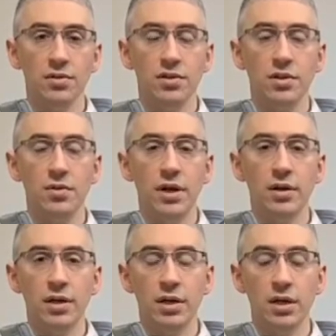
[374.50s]
There's no
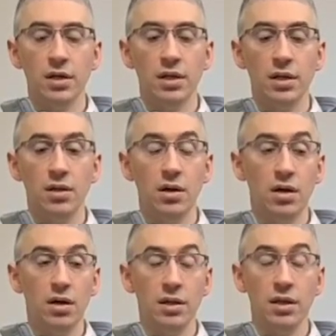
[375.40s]
area in
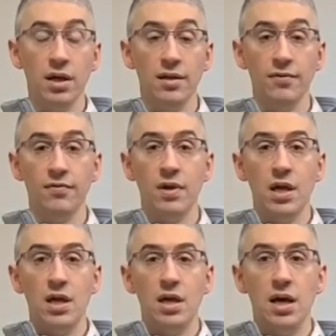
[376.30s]
law and life,
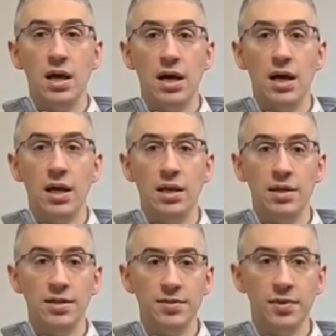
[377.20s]

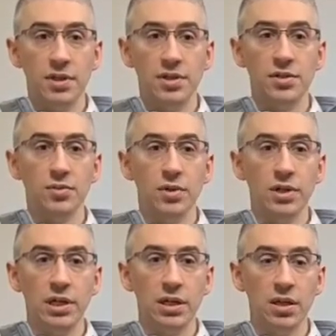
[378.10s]
any discipline that you're
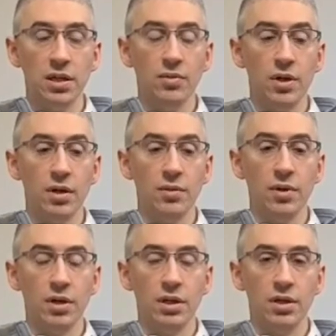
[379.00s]
working in,
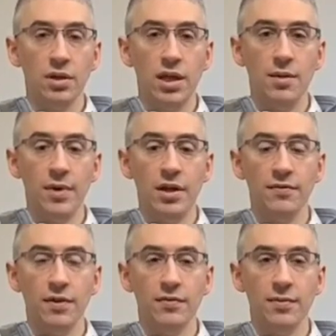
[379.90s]
where you can't
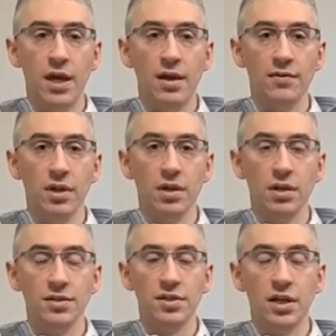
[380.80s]
benefit from
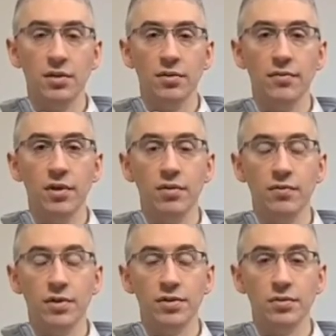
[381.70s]
having a second review
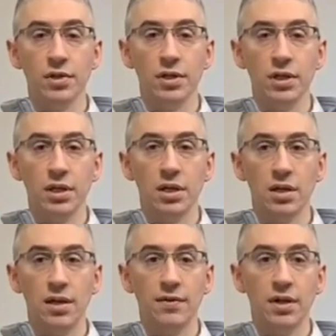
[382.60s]
of what you're working
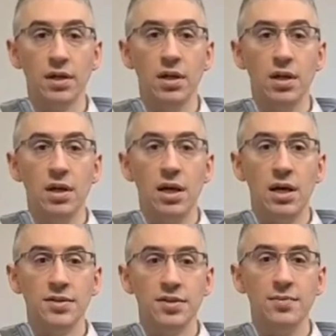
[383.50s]
on, having
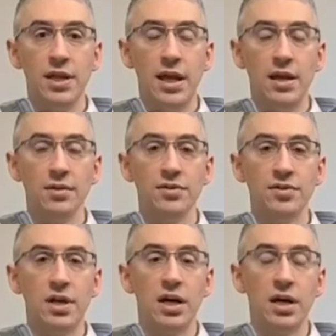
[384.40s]
somebody
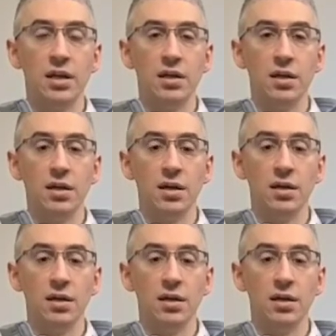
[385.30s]
outside